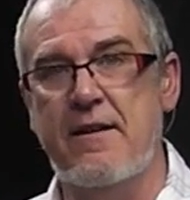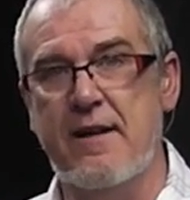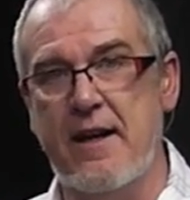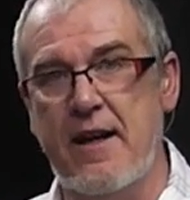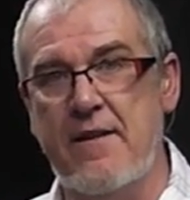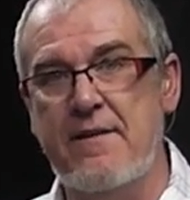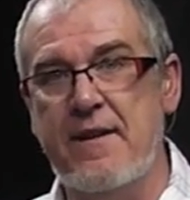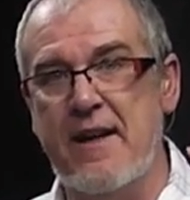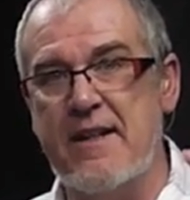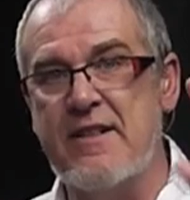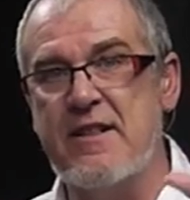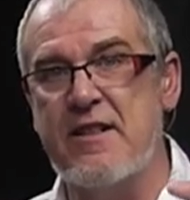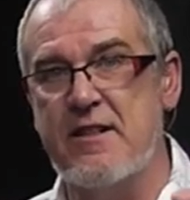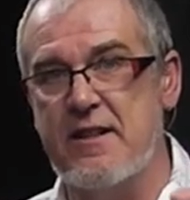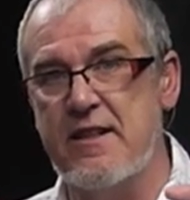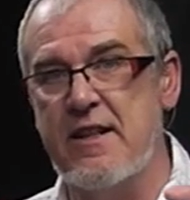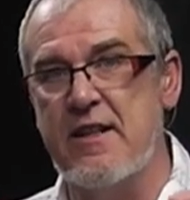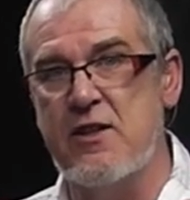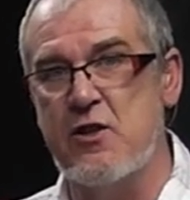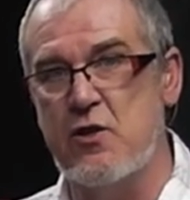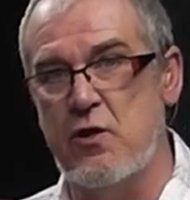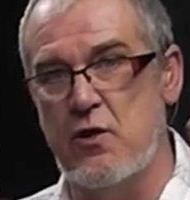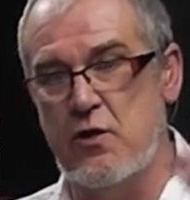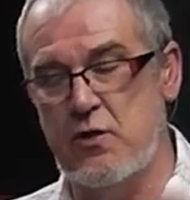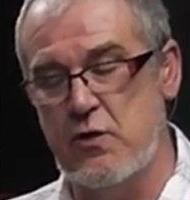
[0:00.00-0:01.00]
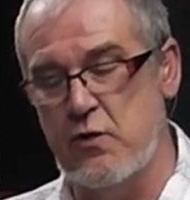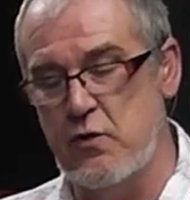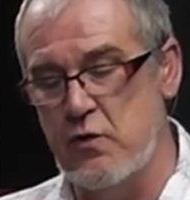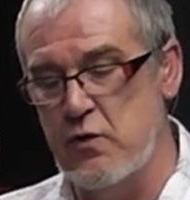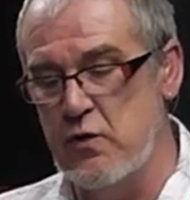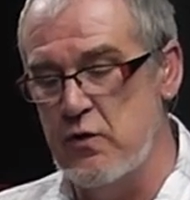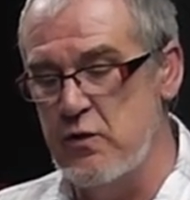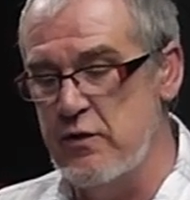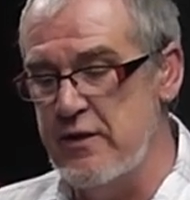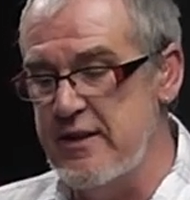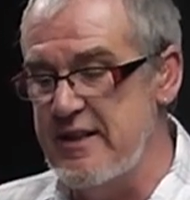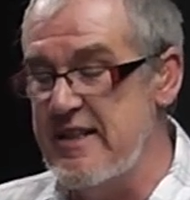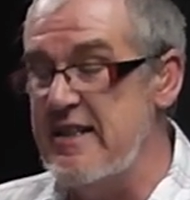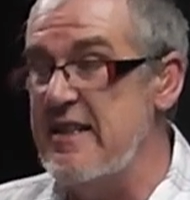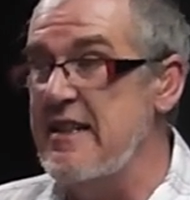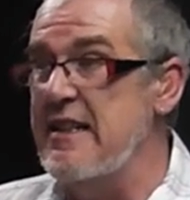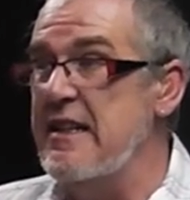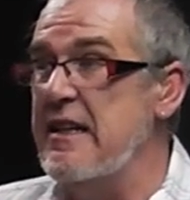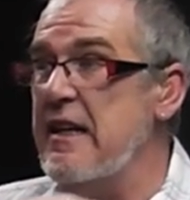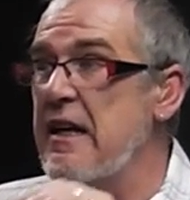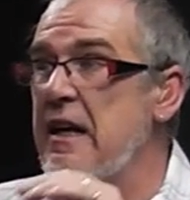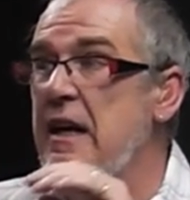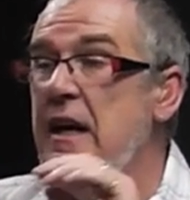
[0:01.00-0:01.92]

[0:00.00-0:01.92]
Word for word: and that's, that's also good to see.